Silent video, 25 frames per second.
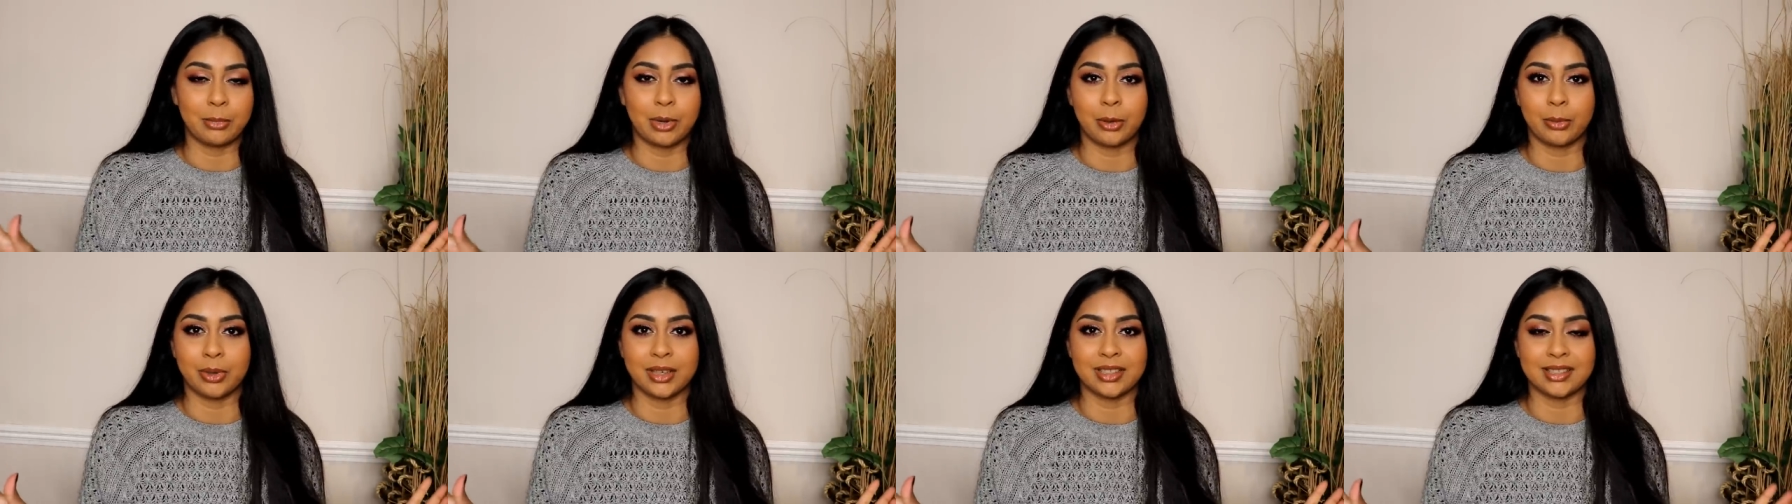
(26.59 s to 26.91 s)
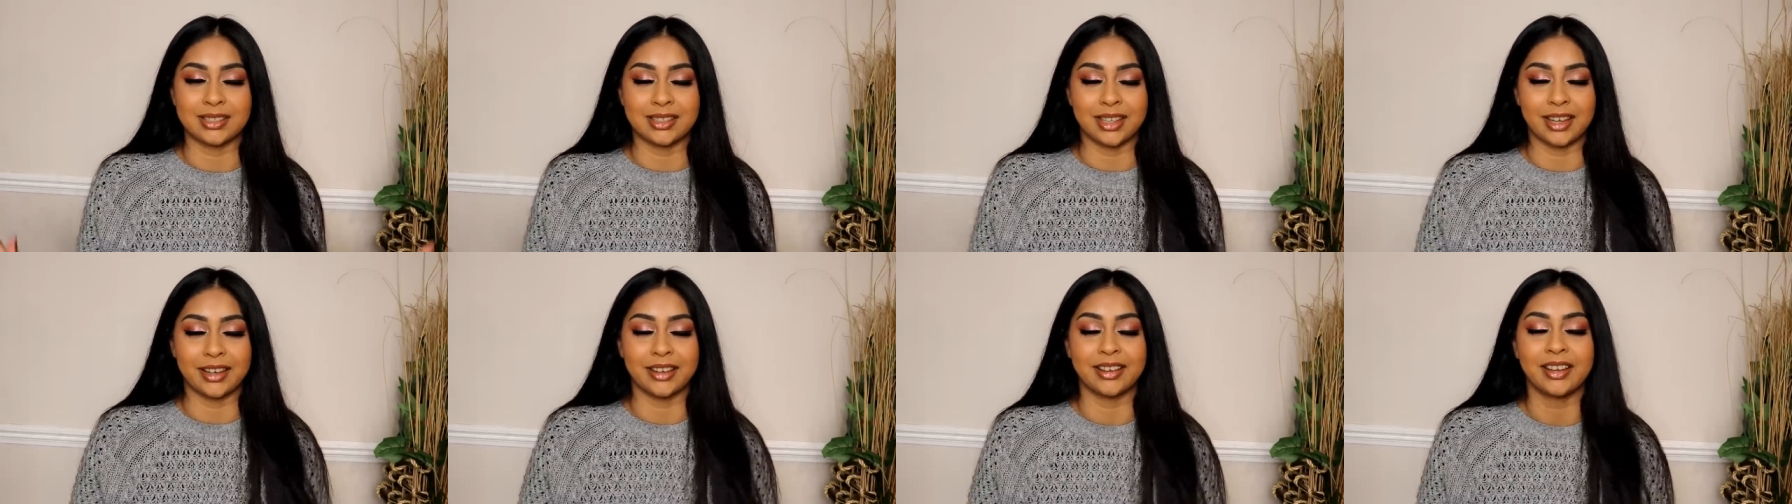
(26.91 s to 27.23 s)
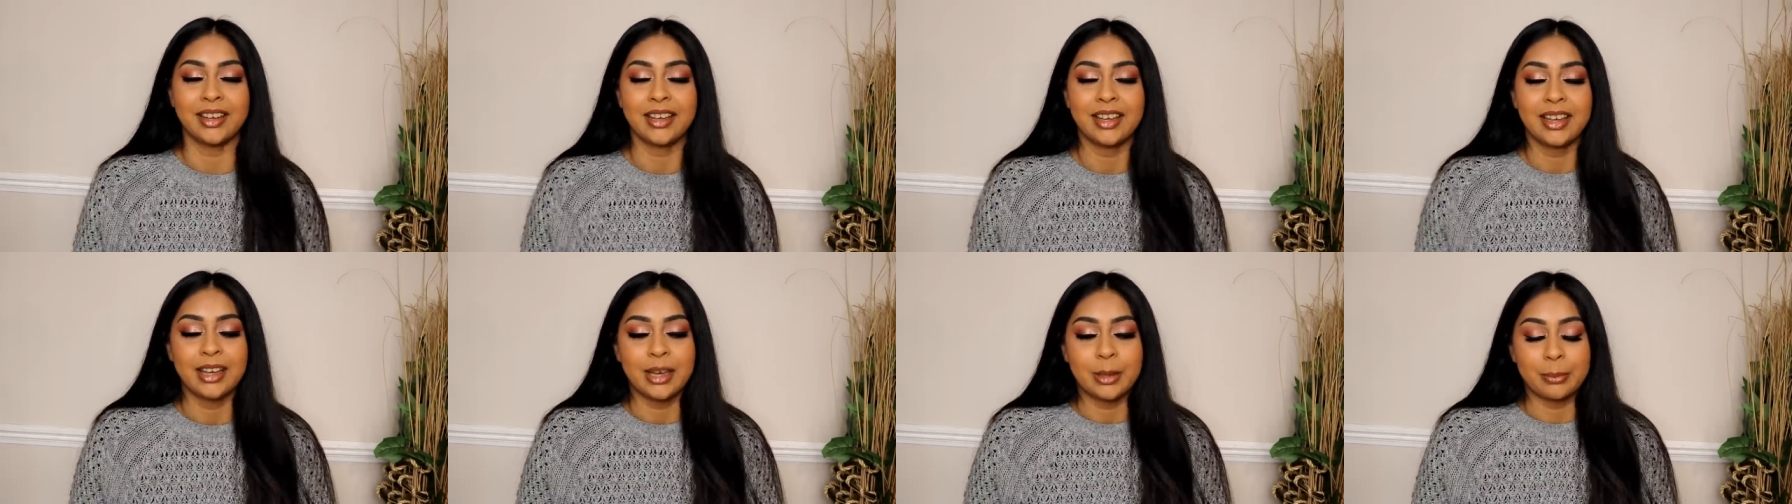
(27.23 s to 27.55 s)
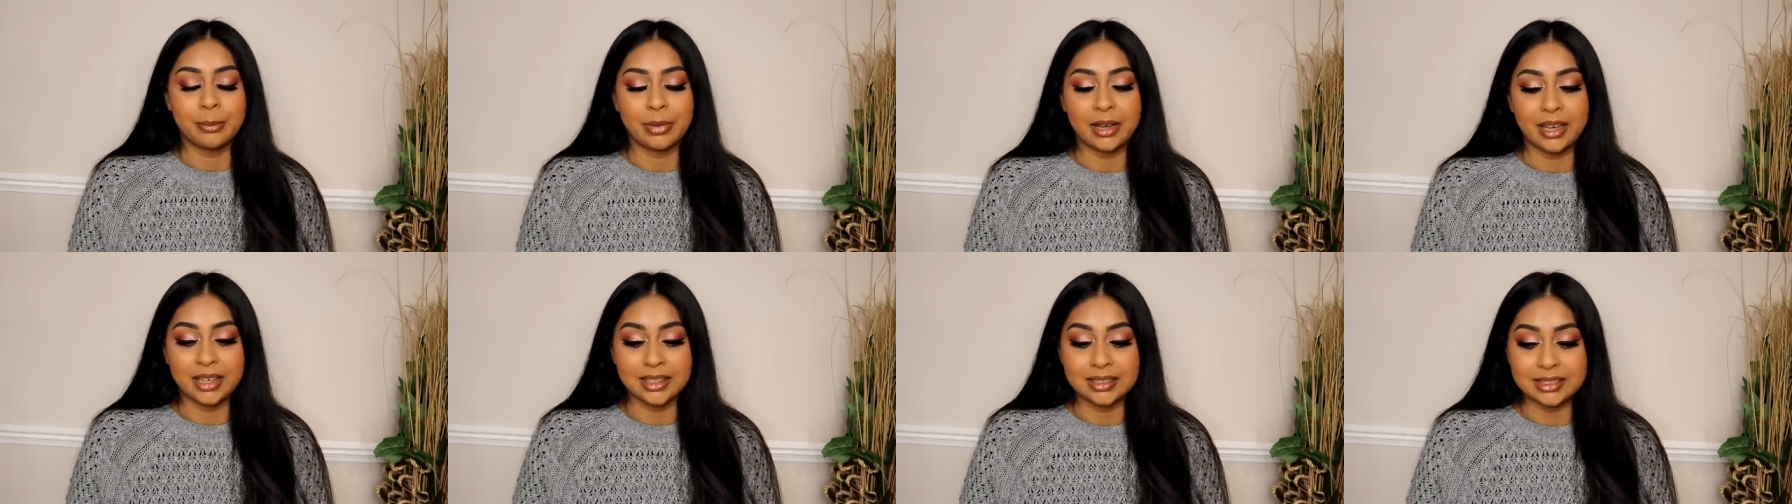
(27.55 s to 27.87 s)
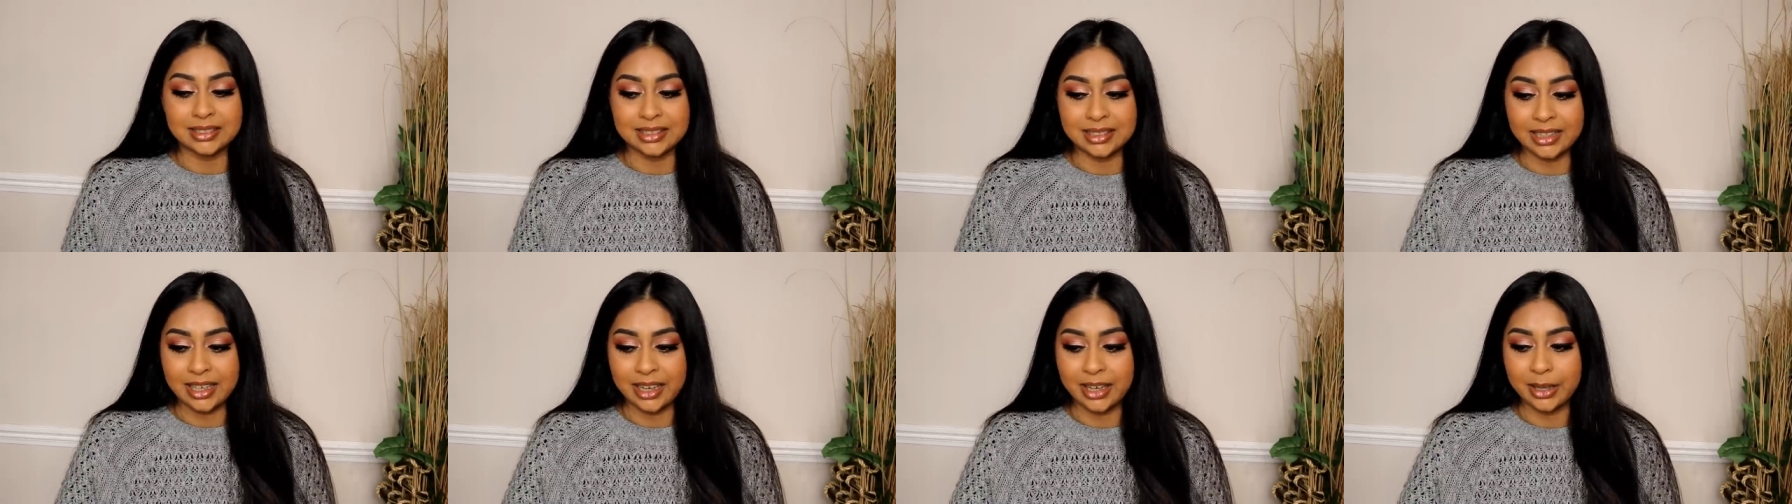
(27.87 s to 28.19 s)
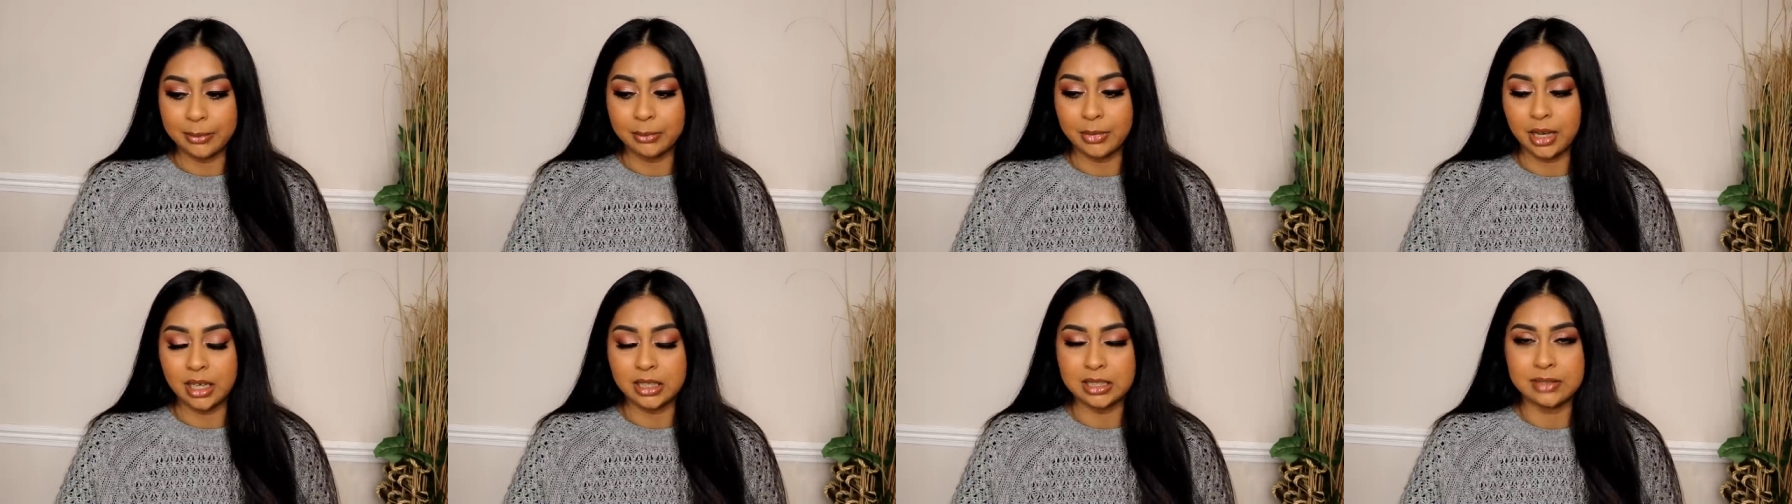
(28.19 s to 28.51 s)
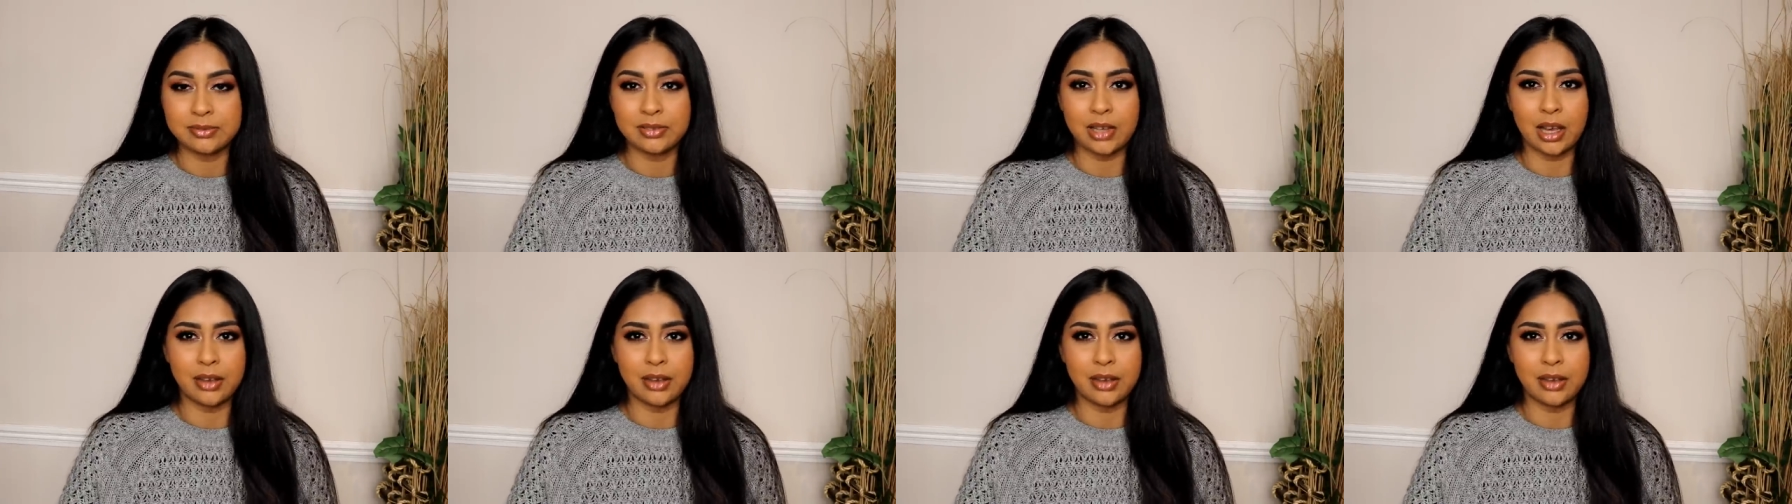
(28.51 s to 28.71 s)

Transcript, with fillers: my words there but um, I,